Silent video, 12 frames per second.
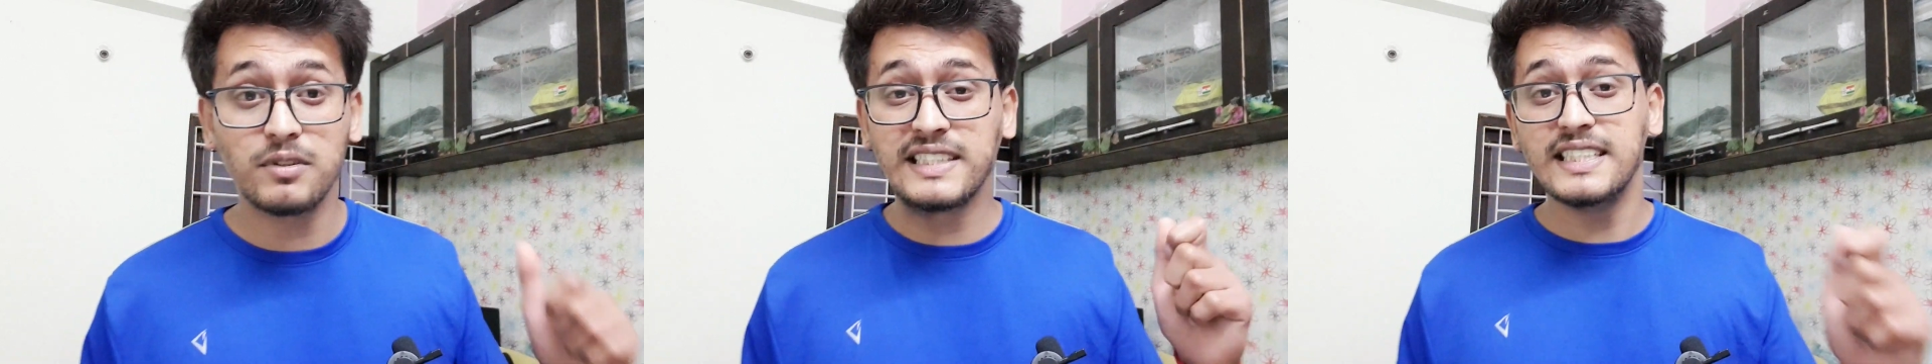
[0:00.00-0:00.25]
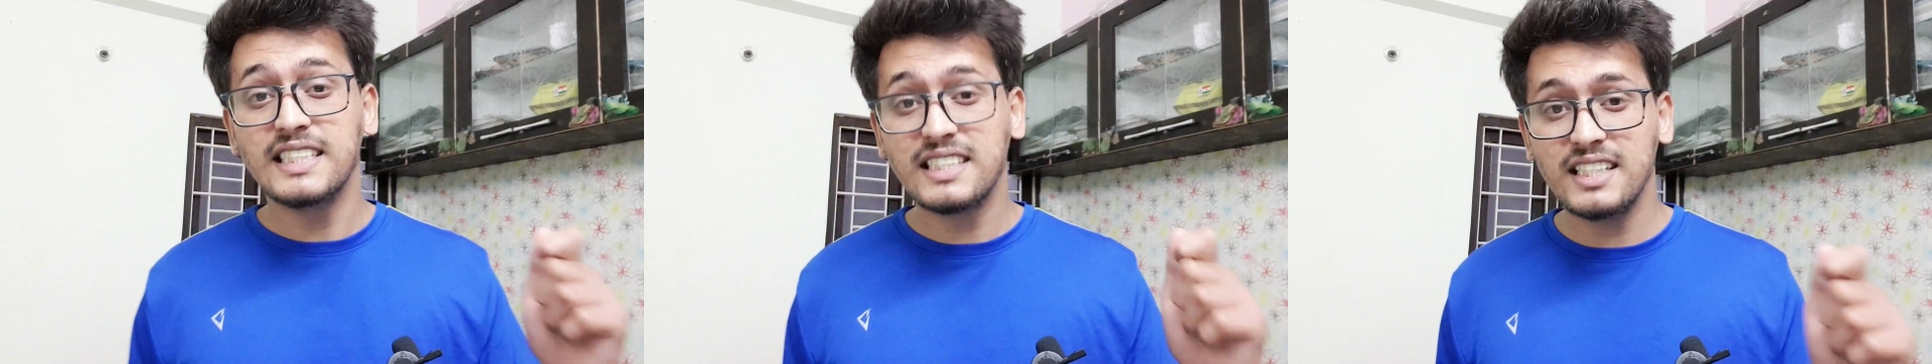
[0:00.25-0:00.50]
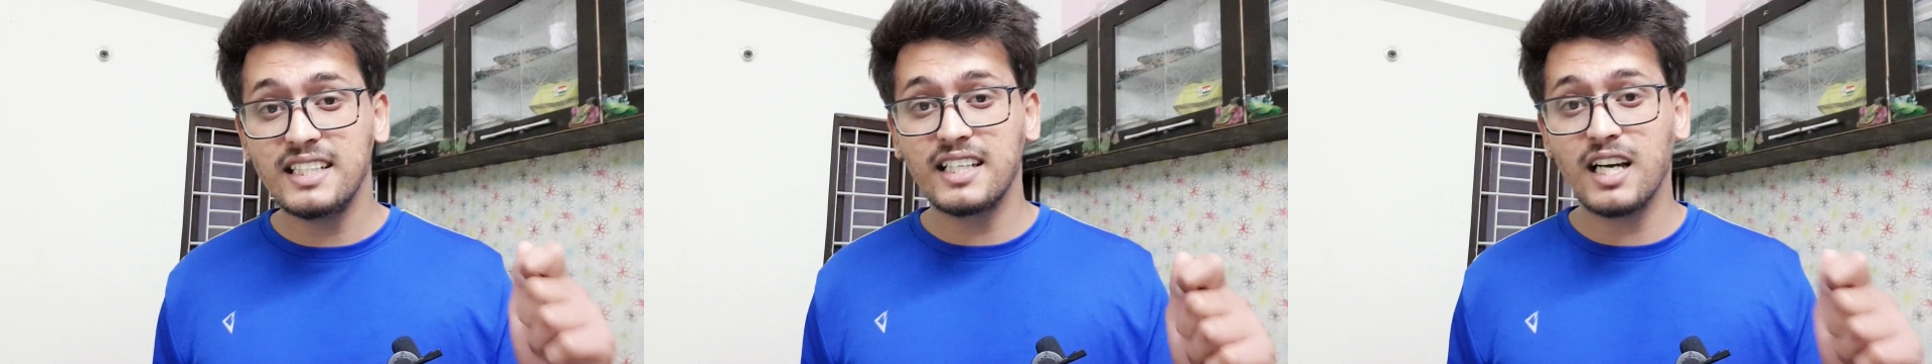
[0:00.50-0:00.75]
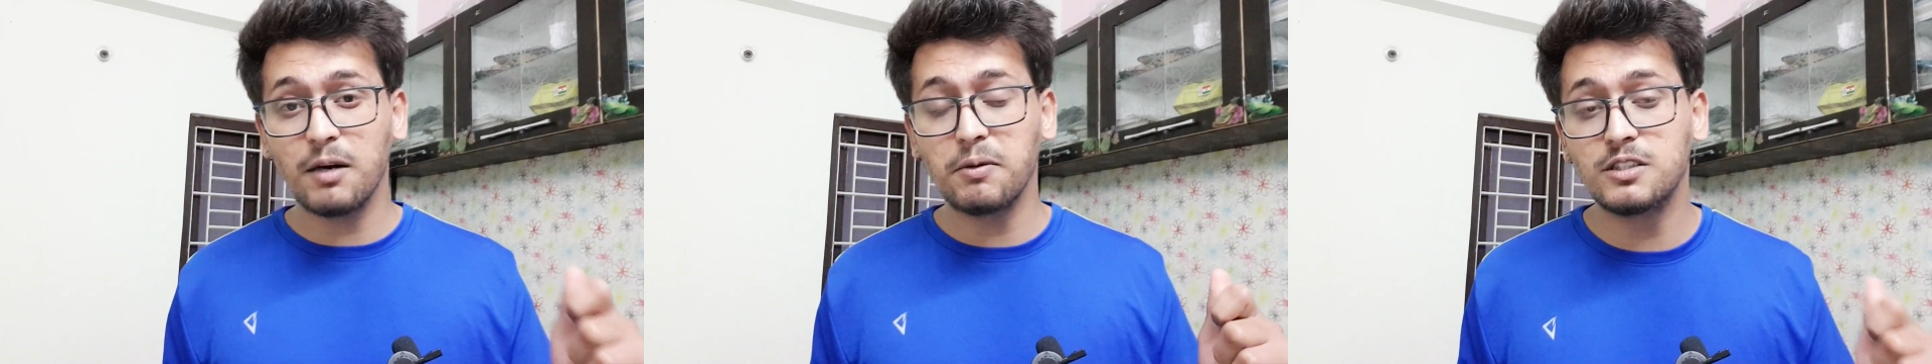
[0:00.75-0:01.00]

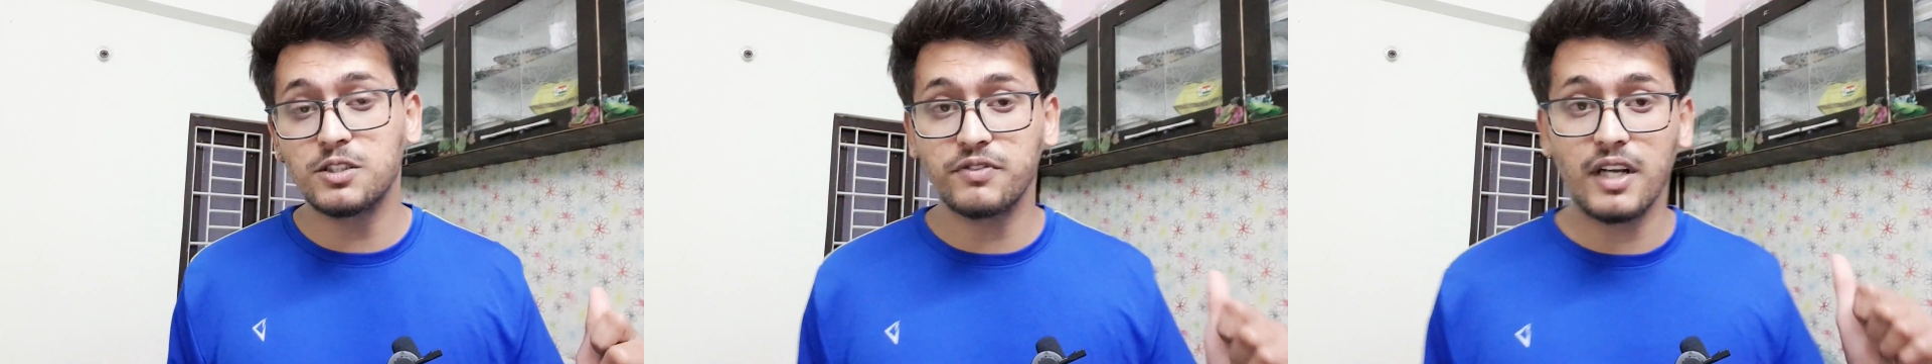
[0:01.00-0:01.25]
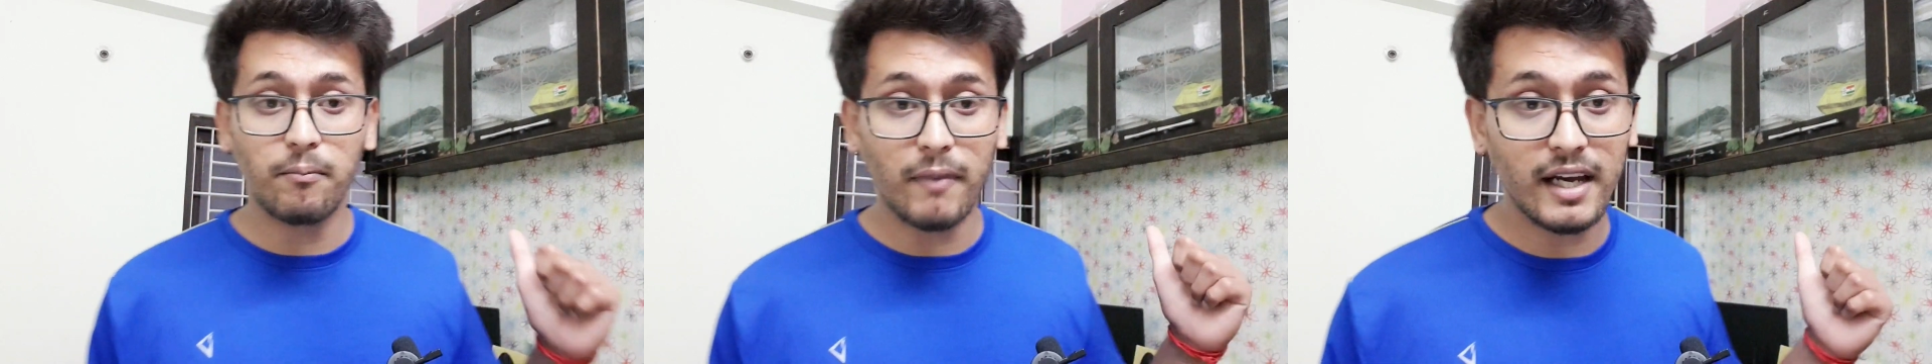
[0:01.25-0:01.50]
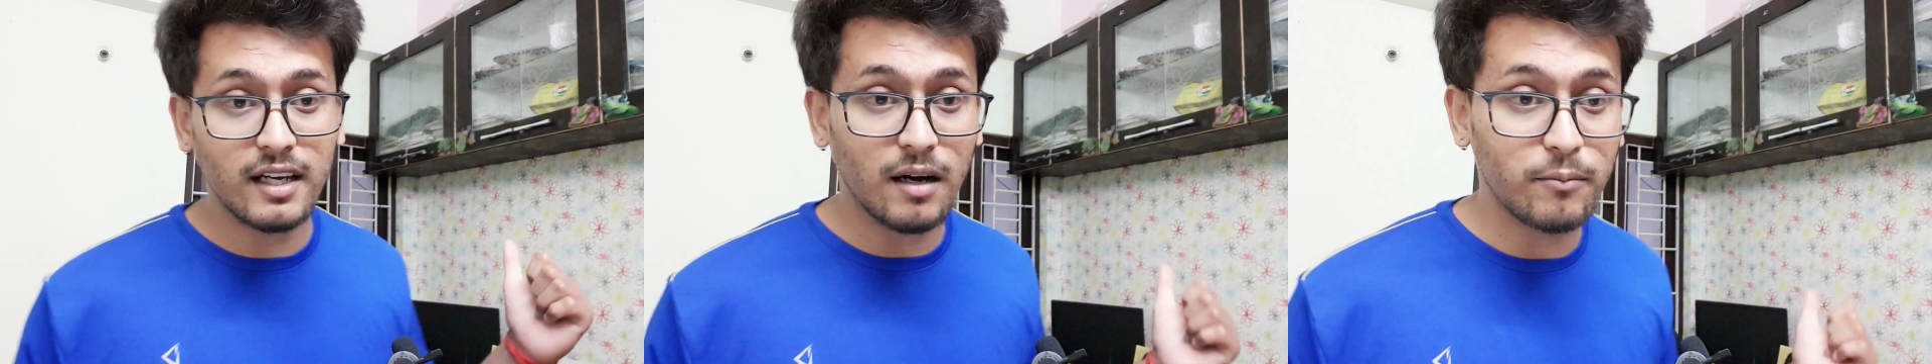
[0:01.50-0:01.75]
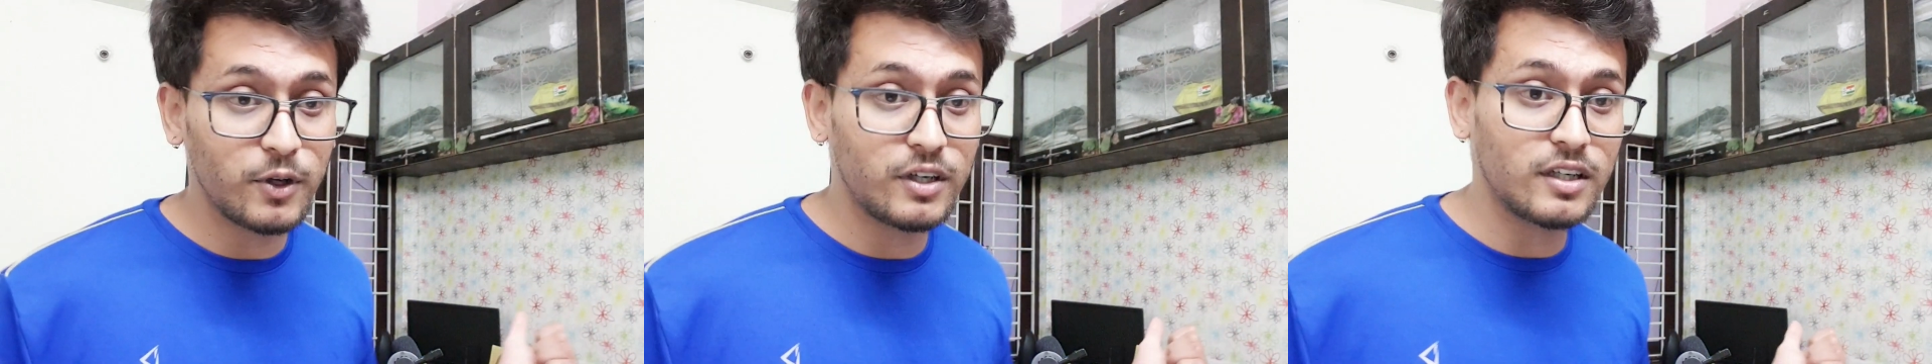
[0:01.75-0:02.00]
16GB of RAM. My
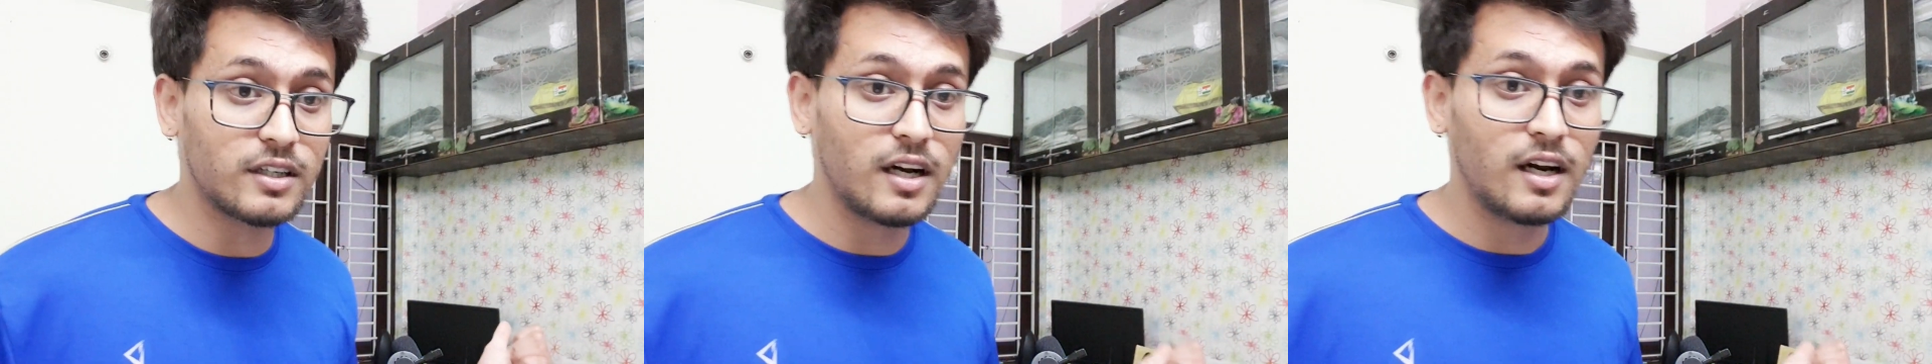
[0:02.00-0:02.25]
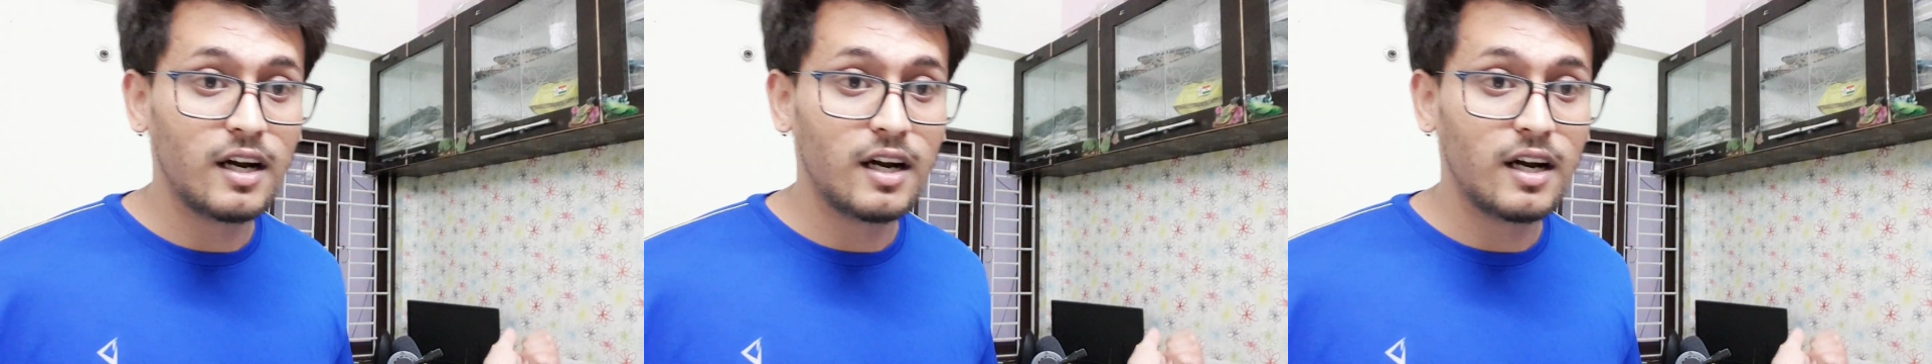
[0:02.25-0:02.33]
computer